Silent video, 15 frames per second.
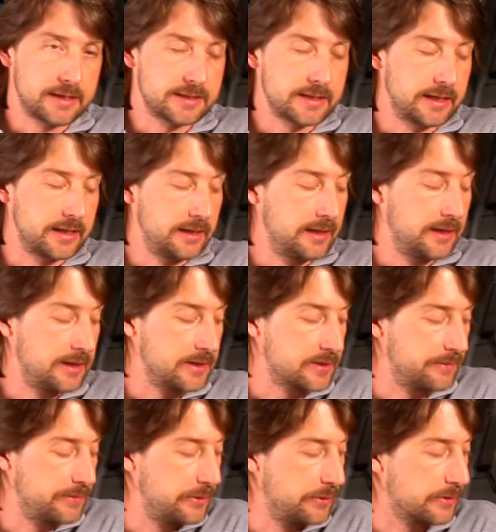I said, it is
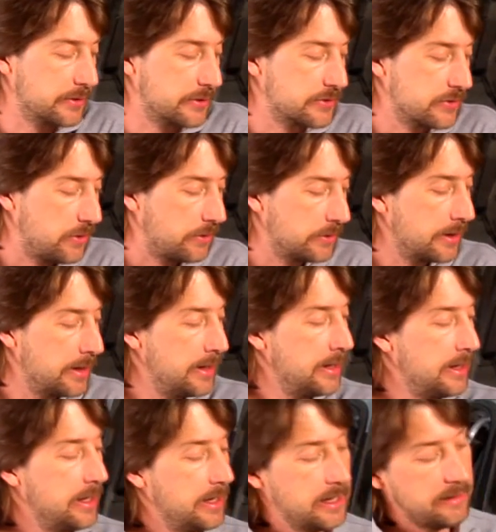computer controlled.
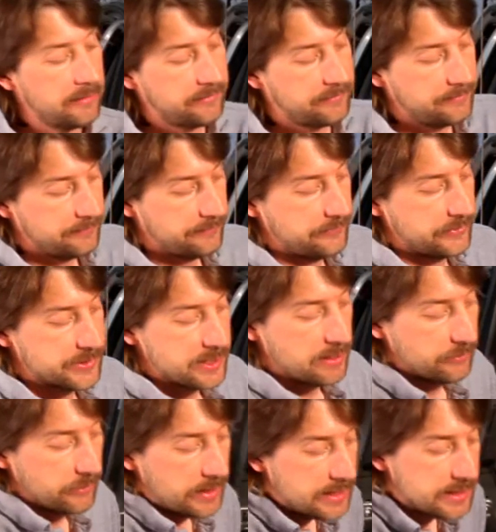If for
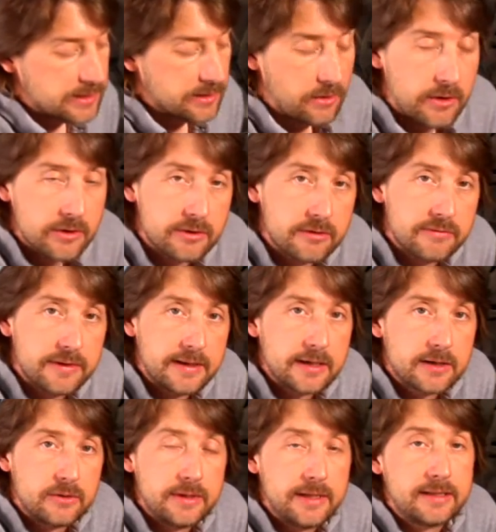some reason on your
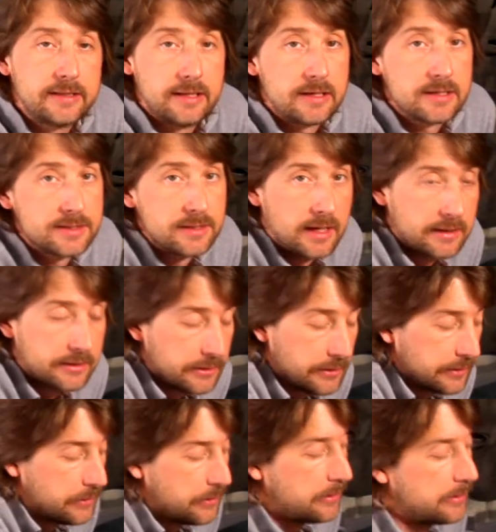vehicle it does not
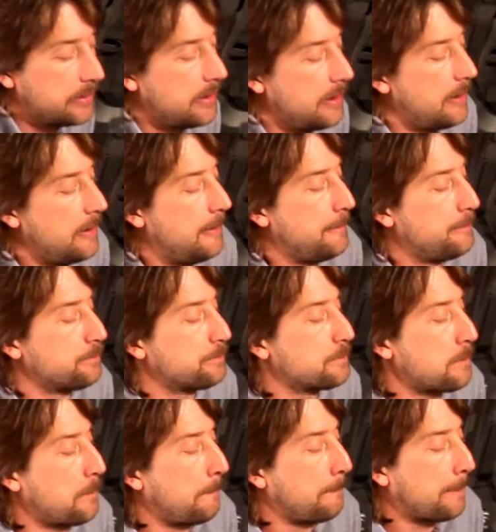turn on,
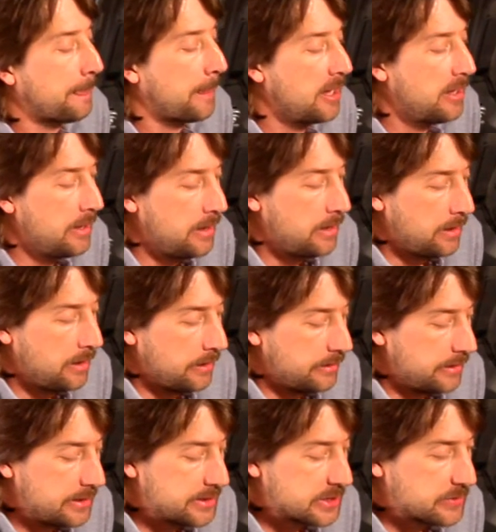
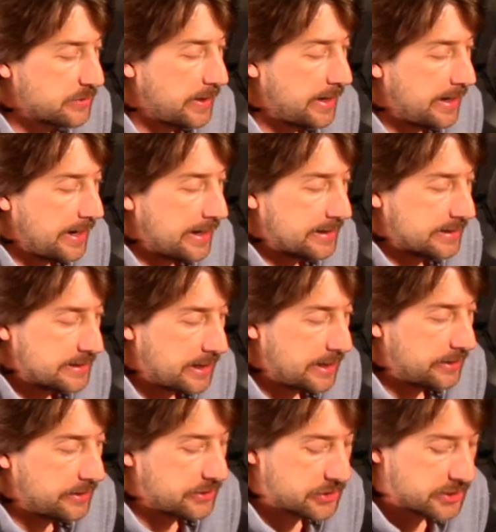the easiest way I can tell
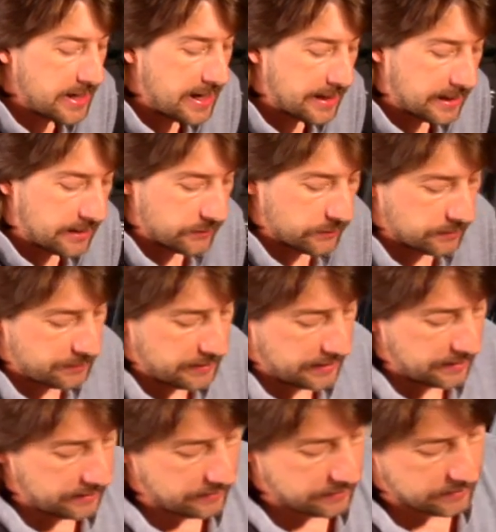you to check it would
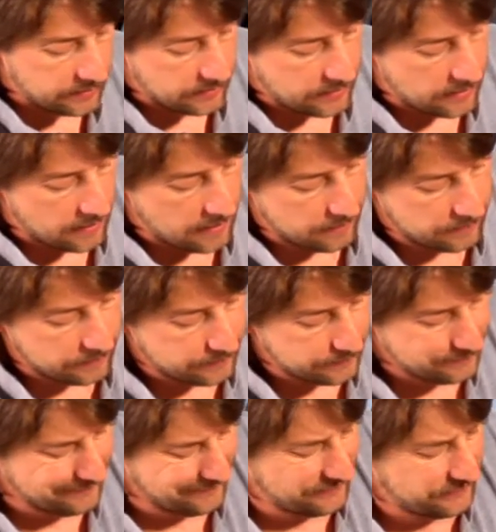be
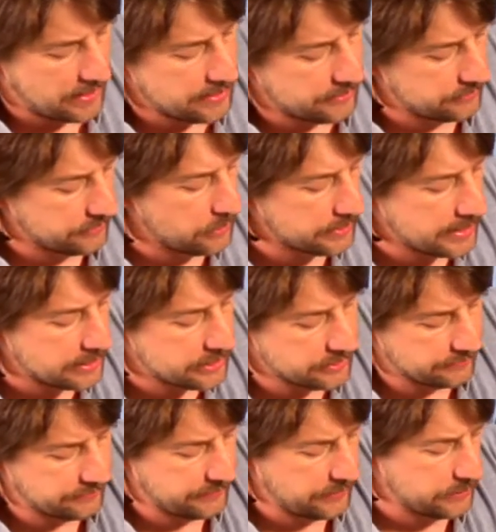locate
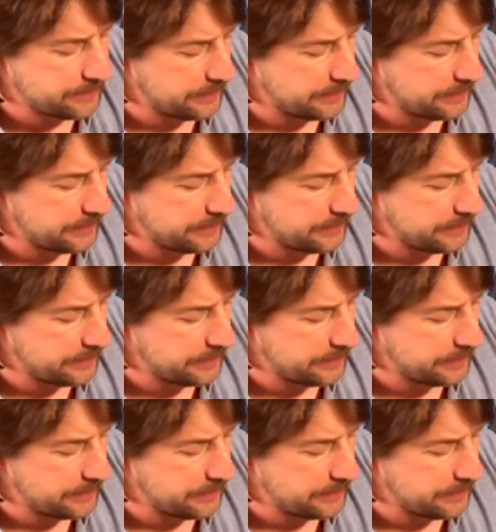your fuse